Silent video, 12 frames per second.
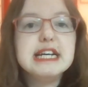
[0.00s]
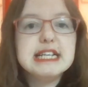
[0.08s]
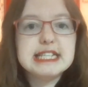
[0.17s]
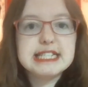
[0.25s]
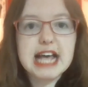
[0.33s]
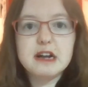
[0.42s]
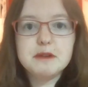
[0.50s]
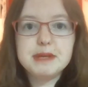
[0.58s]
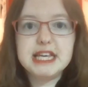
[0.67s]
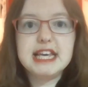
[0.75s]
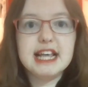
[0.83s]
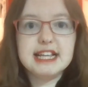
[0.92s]
sent
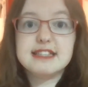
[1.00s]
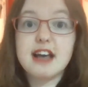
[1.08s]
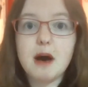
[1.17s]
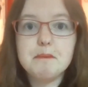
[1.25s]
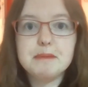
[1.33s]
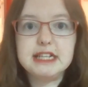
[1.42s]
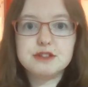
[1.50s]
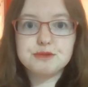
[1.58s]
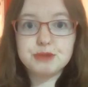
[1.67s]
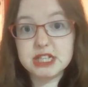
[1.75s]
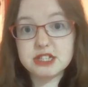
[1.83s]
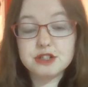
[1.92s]
me his company's
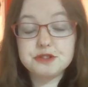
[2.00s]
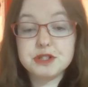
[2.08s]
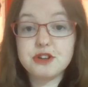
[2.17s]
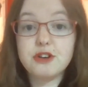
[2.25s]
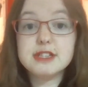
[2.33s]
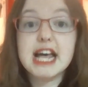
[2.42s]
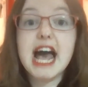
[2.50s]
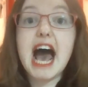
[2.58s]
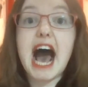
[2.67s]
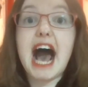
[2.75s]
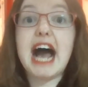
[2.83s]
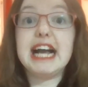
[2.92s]
research results,
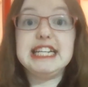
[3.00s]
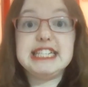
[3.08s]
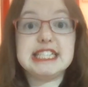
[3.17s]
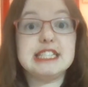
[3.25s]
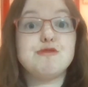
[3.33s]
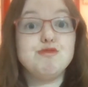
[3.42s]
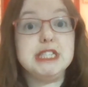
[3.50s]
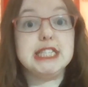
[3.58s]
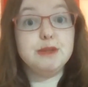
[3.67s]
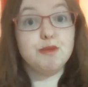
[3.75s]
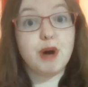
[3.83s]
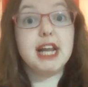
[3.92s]
I just
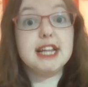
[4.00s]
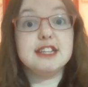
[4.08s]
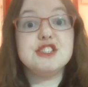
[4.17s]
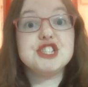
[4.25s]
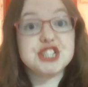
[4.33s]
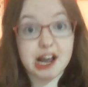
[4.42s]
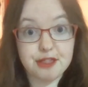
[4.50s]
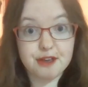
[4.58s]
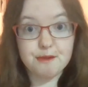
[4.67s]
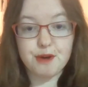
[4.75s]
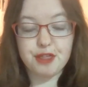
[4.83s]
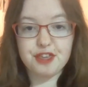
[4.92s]
really wanted to share
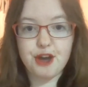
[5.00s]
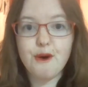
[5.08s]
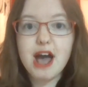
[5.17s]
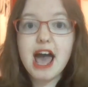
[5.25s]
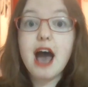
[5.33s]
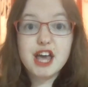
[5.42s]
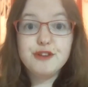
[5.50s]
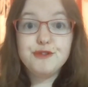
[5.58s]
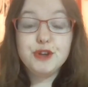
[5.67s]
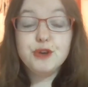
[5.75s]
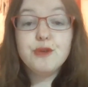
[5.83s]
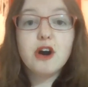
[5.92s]
them with you.
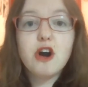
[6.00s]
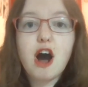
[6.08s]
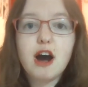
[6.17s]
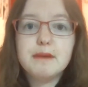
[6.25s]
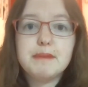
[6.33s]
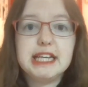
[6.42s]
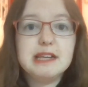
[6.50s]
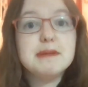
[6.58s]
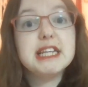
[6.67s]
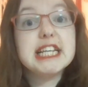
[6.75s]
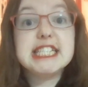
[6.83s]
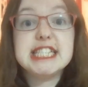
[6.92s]
If you are on my
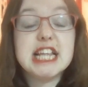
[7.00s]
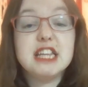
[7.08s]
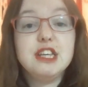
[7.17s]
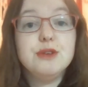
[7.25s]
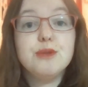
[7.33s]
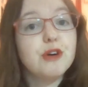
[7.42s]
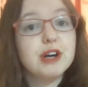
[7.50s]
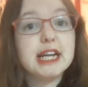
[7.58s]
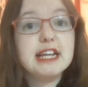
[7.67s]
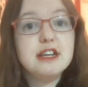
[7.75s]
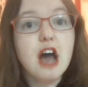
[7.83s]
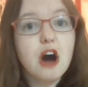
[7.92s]
email list, then you
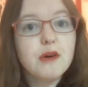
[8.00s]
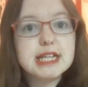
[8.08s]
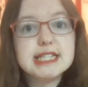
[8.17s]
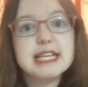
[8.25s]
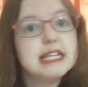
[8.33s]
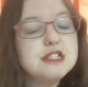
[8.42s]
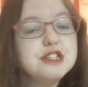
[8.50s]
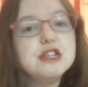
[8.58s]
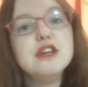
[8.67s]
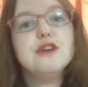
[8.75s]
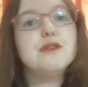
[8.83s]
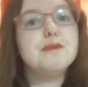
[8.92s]
already know
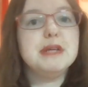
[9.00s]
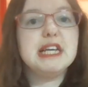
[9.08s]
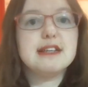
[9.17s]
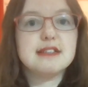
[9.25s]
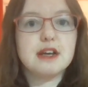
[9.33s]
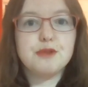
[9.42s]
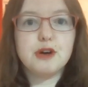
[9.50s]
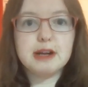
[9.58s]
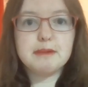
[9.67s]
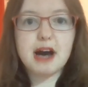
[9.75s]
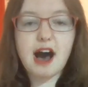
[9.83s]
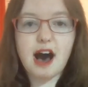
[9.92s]
Ascend2 because I wrote
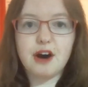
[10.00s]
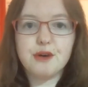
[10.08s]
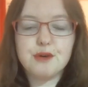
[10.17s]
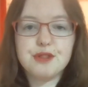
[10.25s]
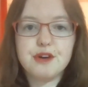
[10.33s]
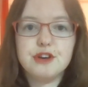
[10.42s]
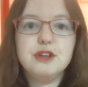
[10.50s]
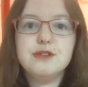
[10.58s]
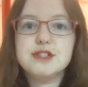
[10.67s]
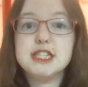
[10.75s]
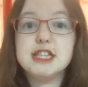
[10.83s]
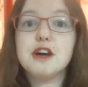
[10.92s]
about how they're
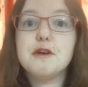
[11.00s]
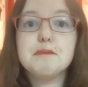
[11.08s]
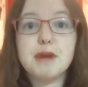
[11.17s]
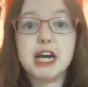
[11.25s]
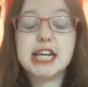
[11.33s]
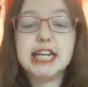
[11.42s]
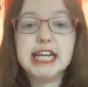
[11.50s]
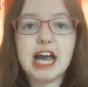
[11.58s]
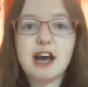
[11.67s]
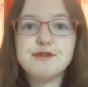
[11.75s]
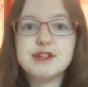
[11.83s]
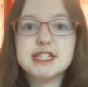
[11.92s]
using their marketing
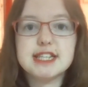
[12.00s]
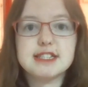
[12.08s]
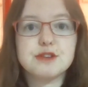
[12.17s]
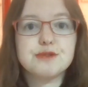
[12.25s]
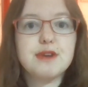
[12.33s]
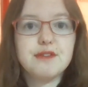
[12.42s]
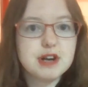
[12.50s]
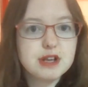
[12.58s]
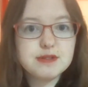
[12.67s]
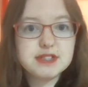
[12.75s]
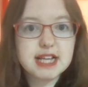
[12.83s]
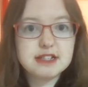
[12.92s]
efforts as a
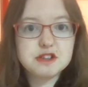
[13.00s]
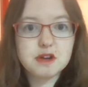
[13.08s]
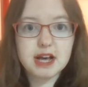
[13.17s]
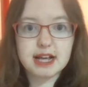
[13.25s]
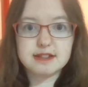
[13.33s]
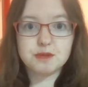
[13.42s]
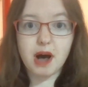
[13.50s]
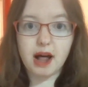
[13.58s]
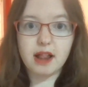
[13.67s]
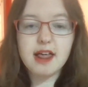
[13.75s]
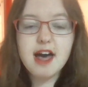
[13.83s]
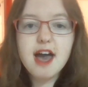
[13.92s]
revenue center as
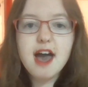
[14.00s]
well.